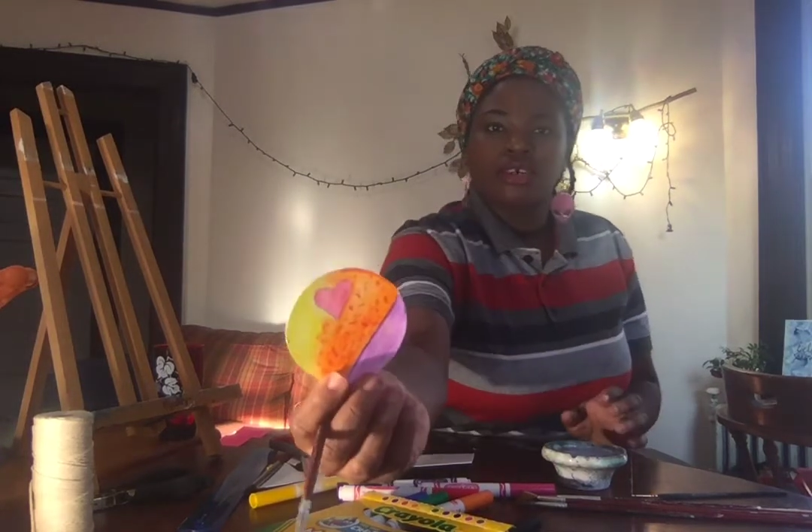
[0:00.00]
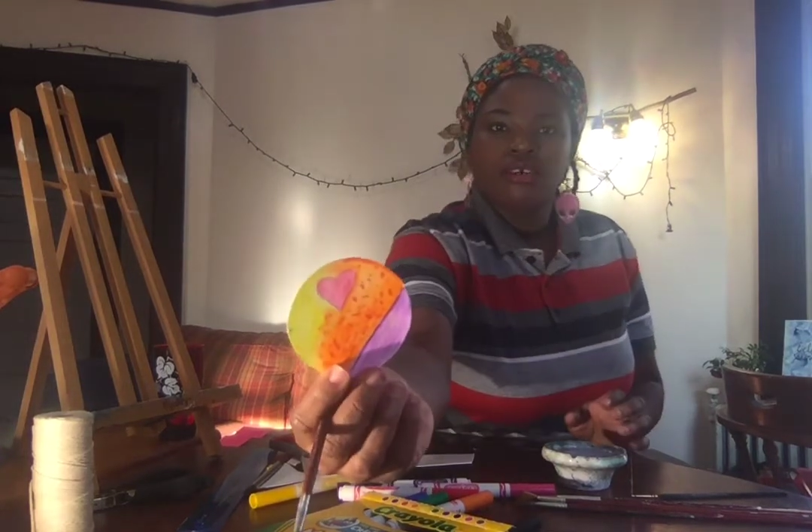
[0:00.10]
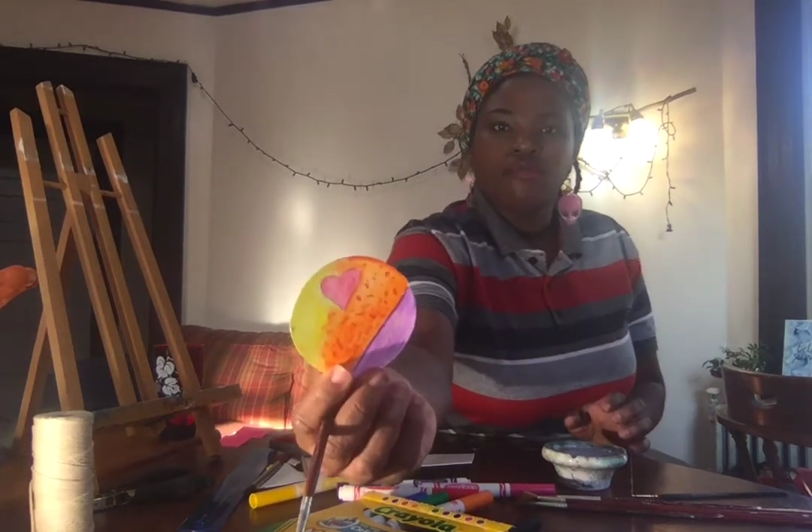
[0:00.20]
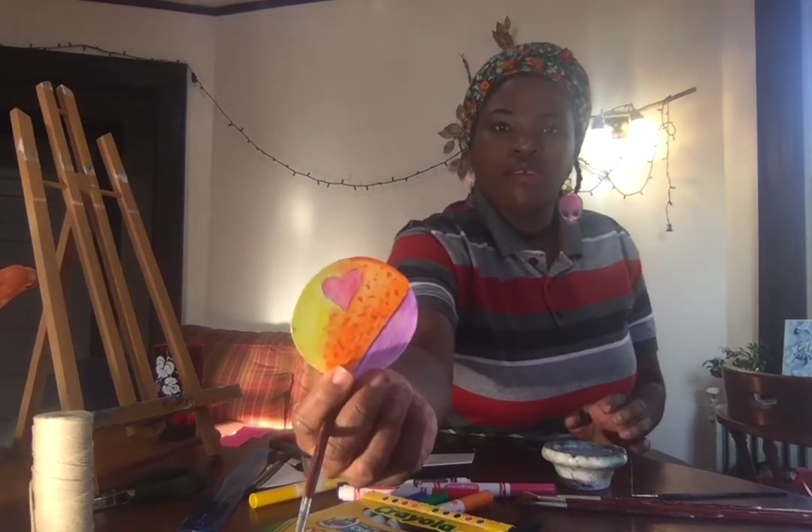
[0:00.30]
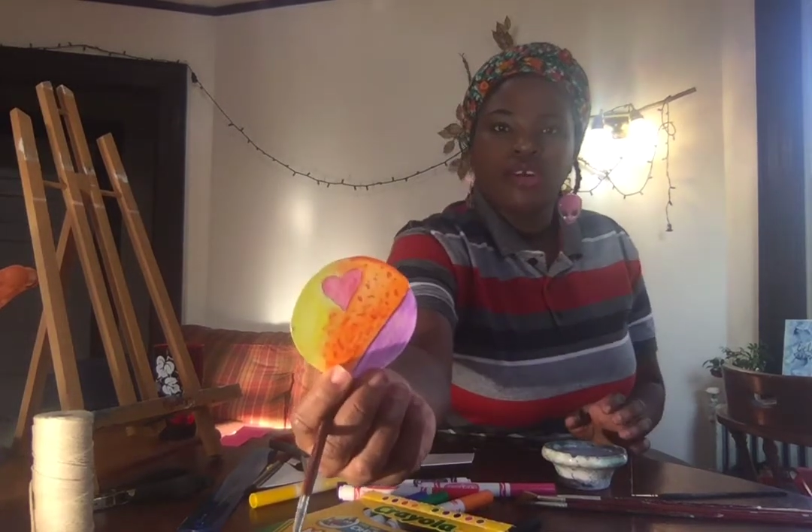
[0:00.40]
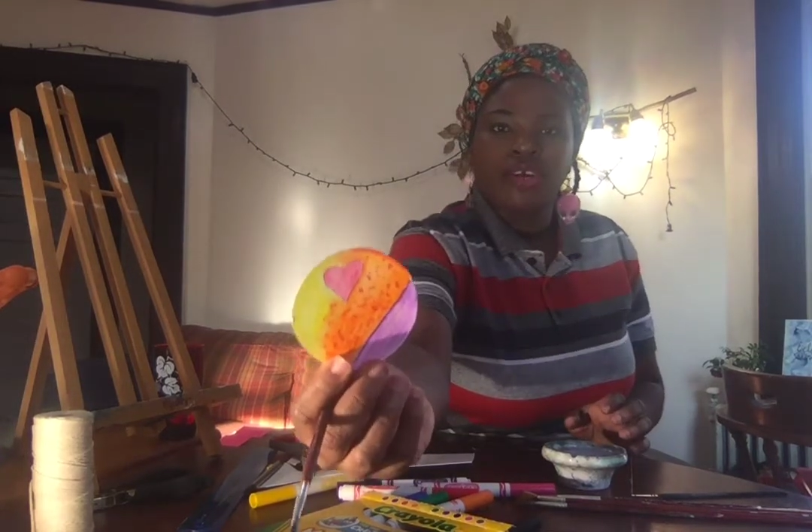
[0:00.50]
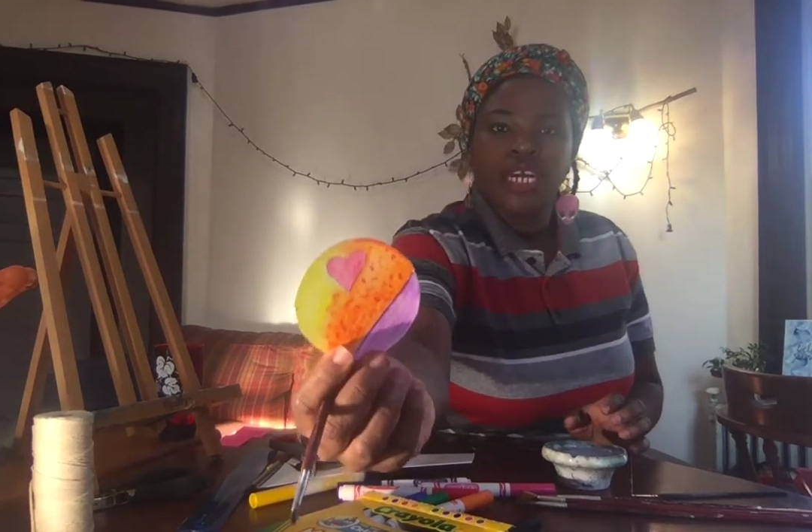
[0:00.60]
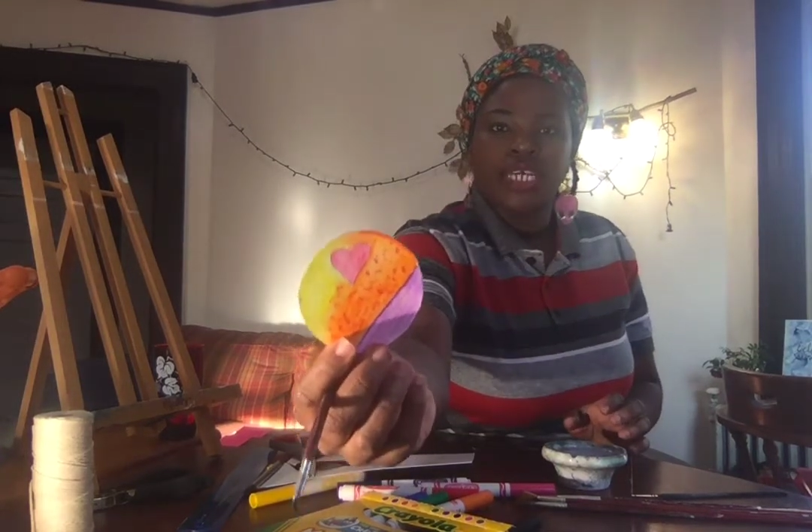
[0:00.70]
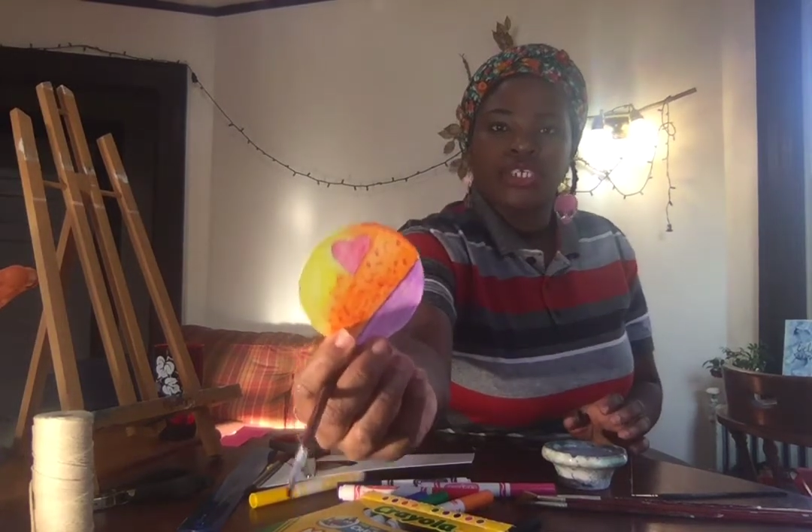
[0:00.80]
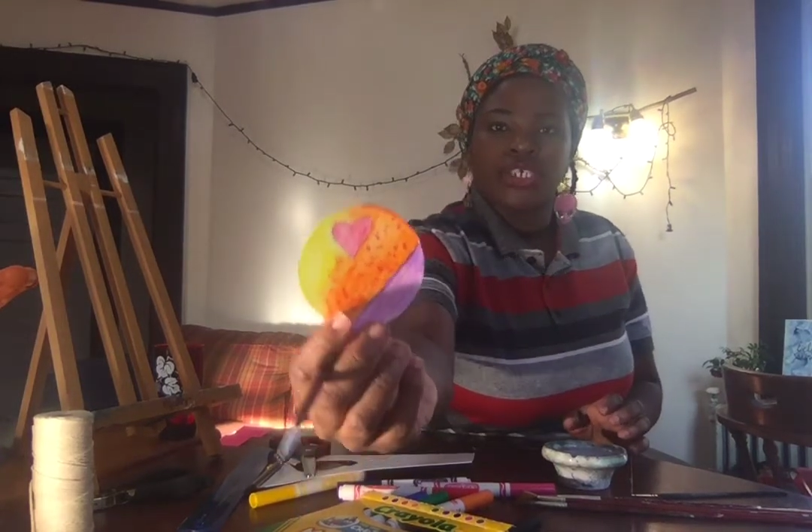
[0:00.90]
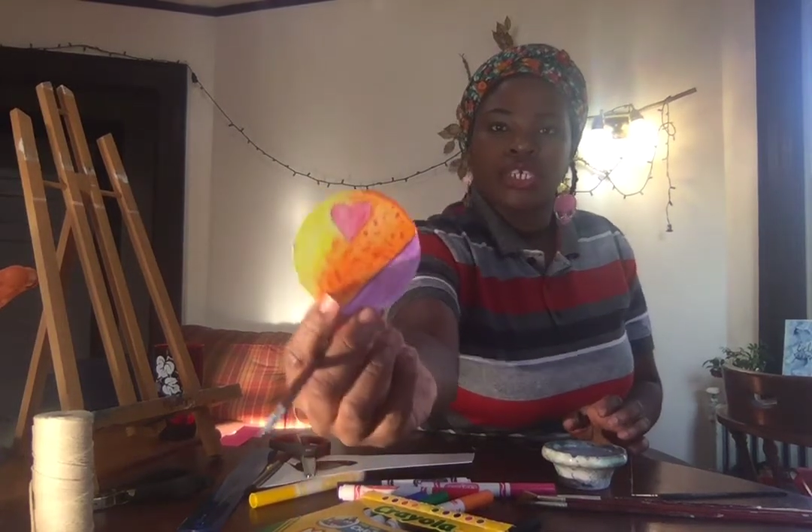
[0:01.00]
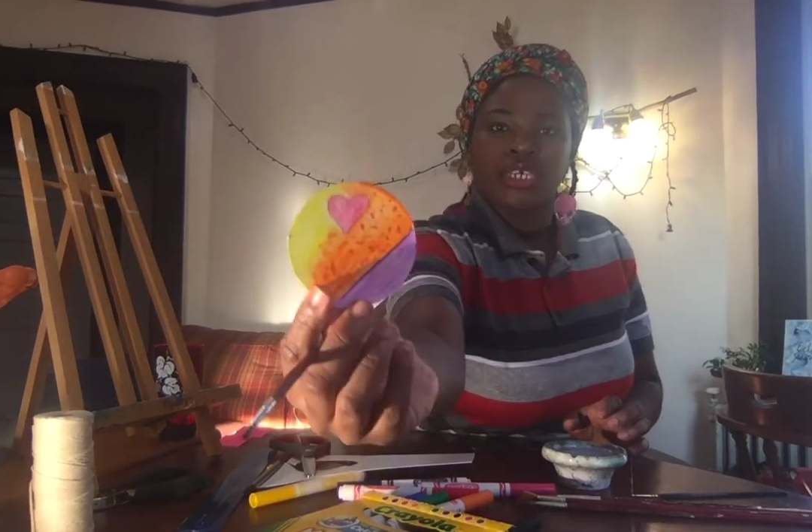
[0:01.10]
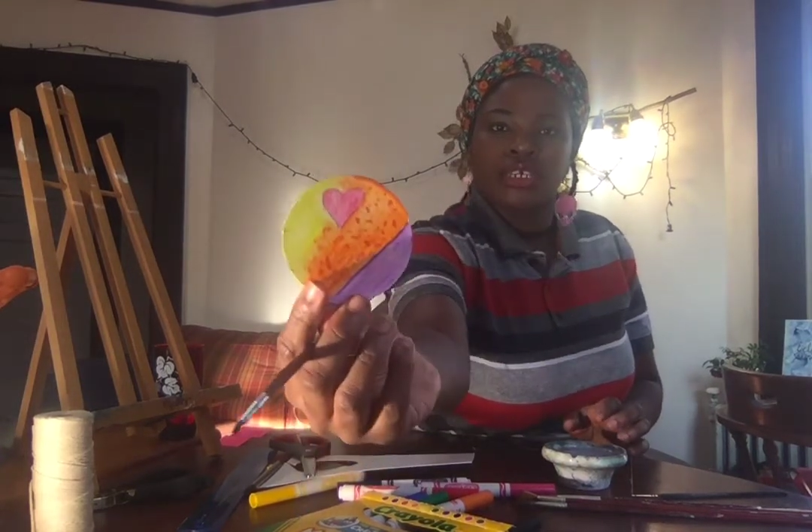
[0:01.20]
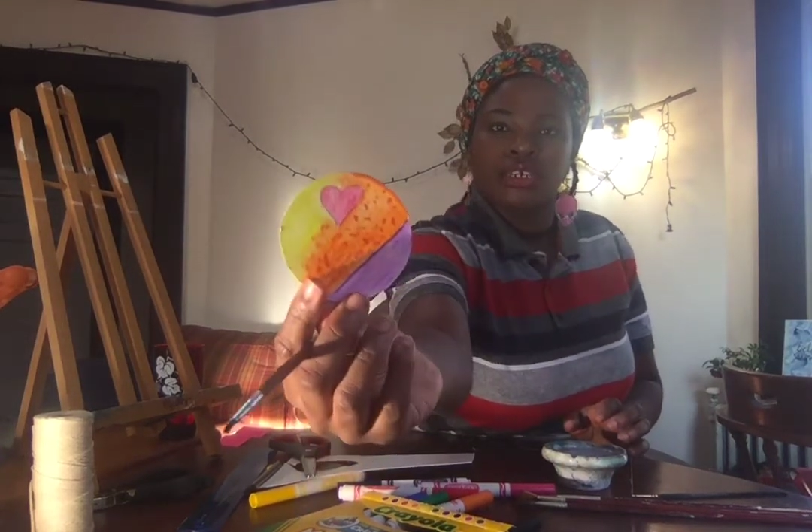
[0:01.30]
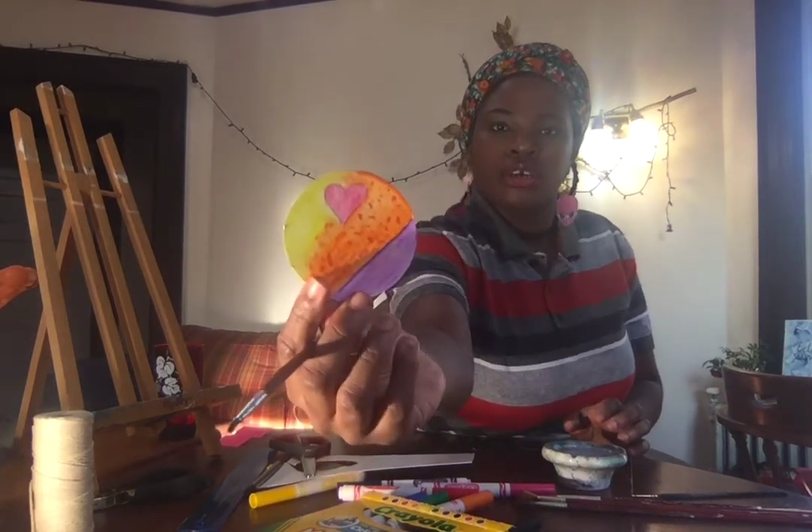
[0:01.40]

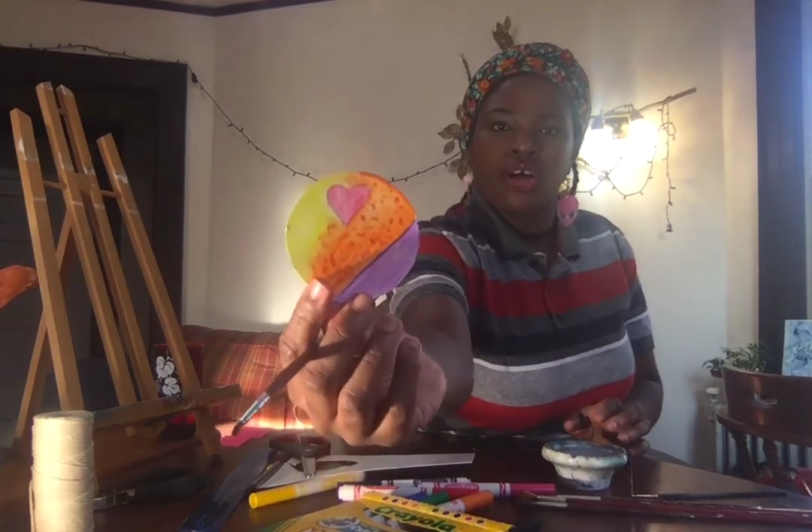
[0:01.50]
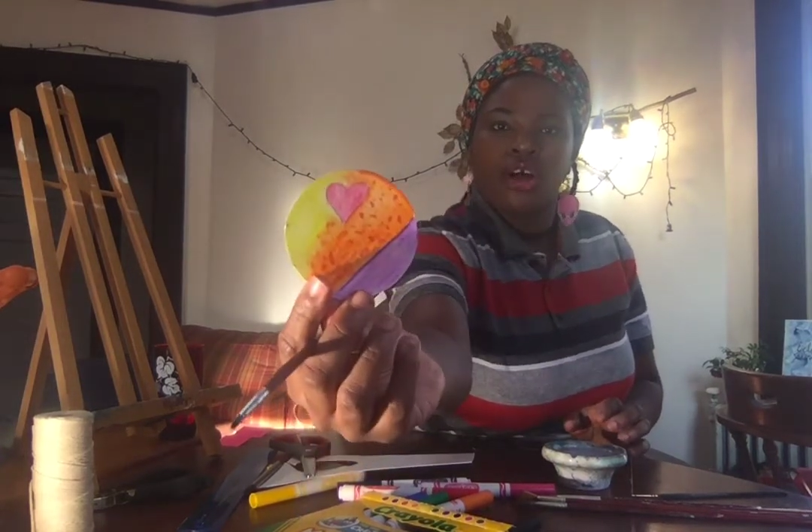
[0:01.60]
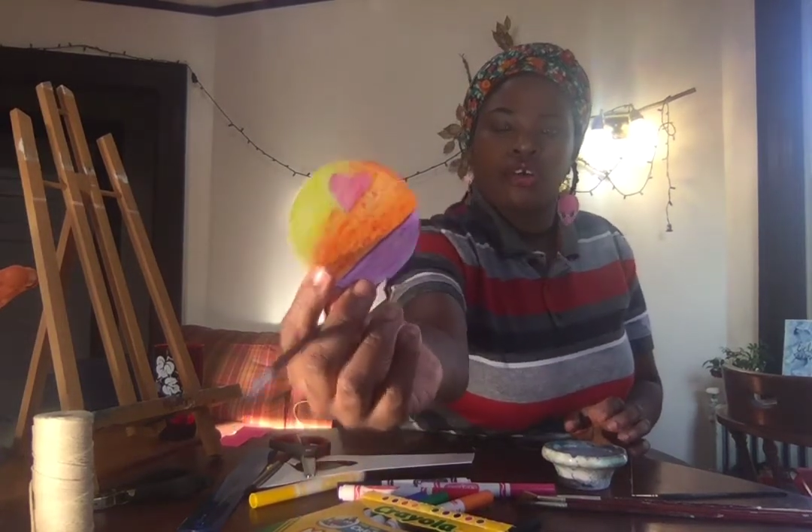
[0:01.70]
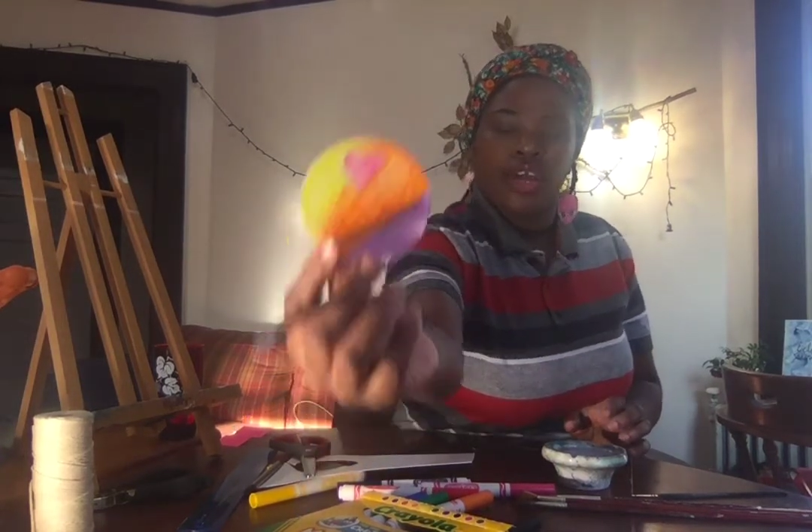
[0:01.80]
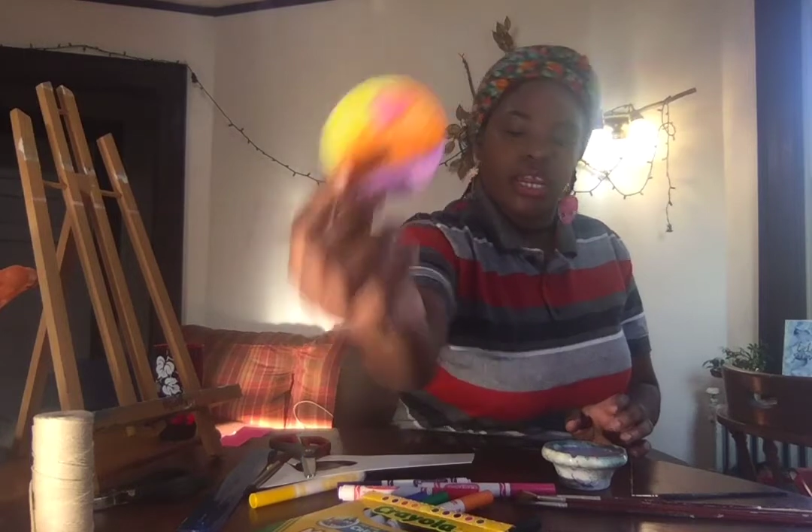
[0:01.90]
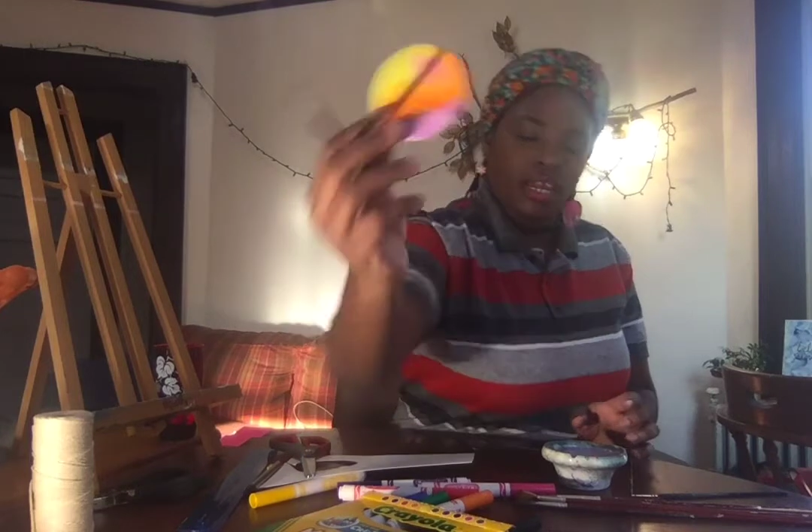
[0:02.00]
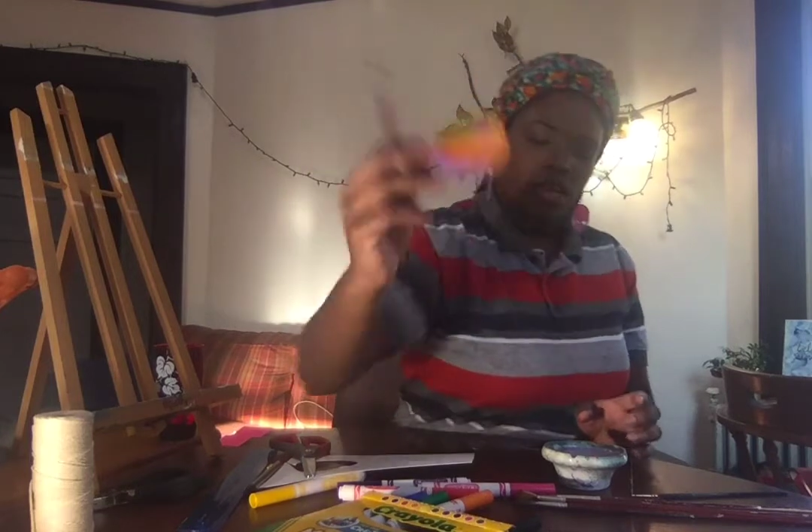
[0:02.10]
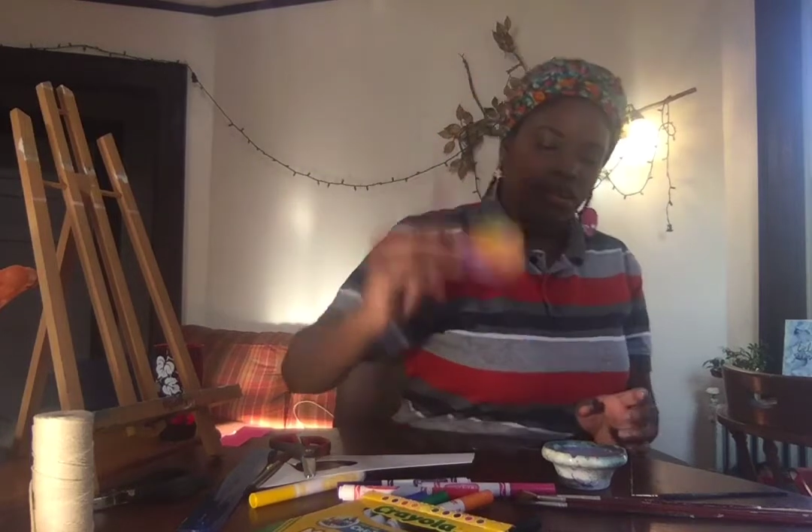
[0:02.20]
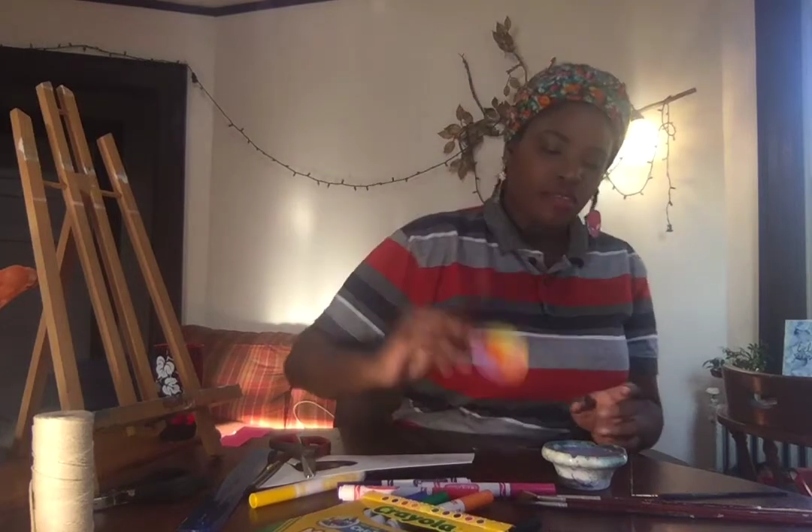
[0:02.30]
variation already.